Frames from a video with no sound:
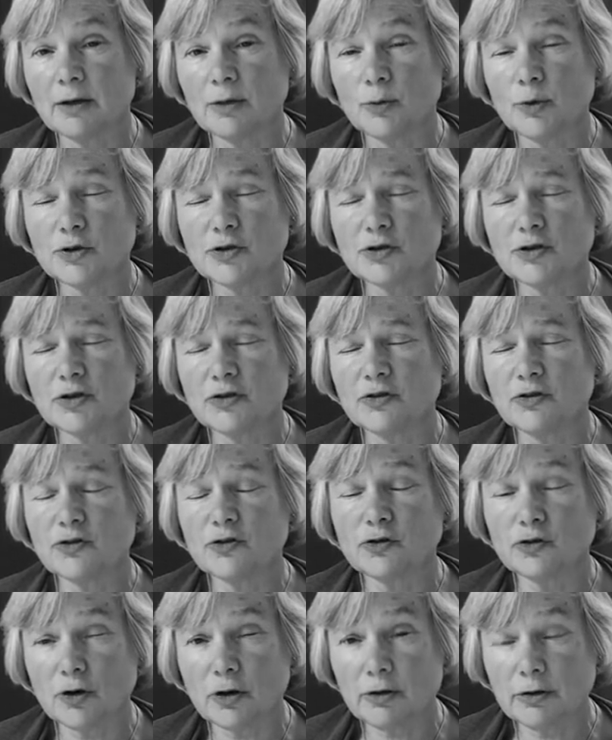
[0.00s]
which is
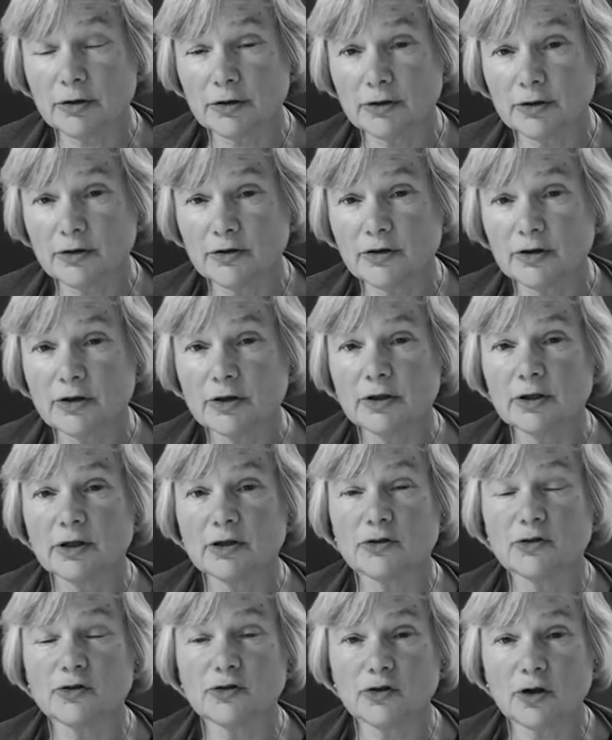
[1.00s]
so good,
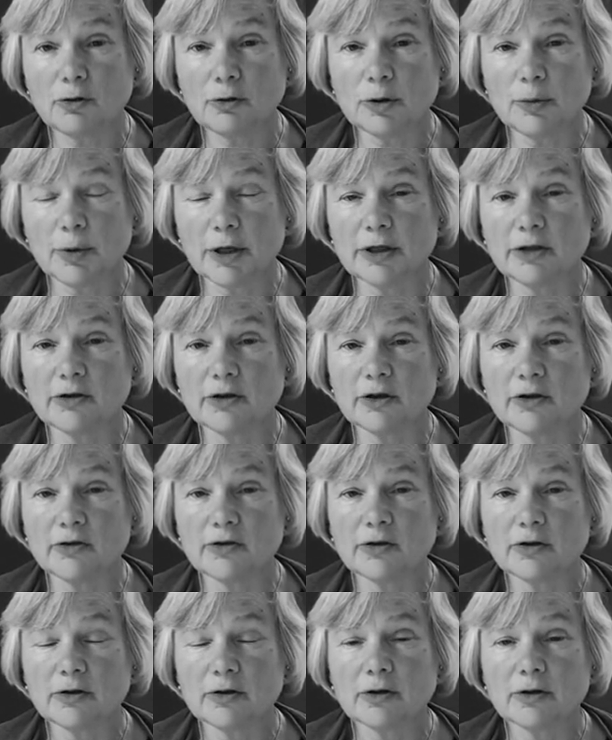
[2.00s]
is so
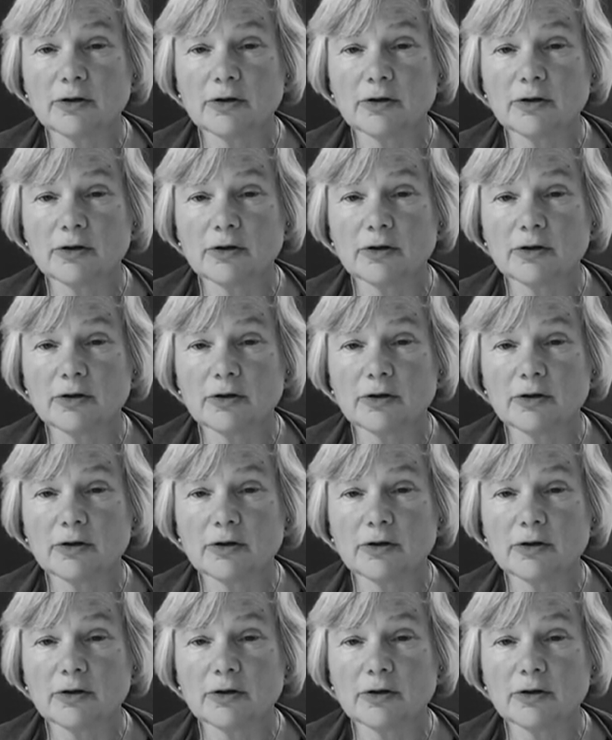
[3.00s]
abundant,